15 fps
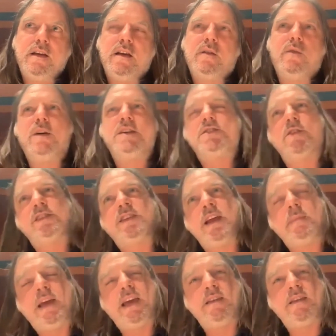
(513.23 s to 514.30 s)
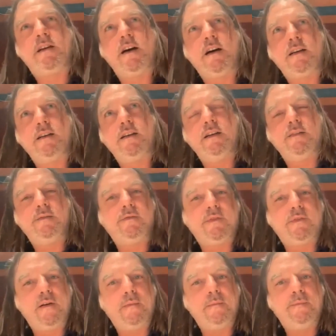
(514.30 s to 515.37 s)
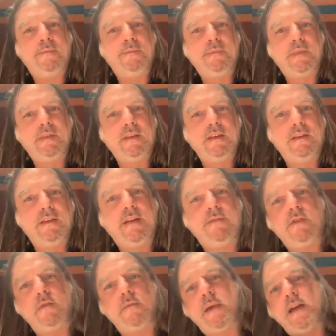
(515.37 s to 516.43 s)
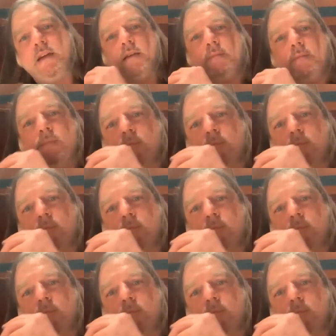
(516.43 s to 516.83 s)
What's his name? Heathcote from. Have you ever met him?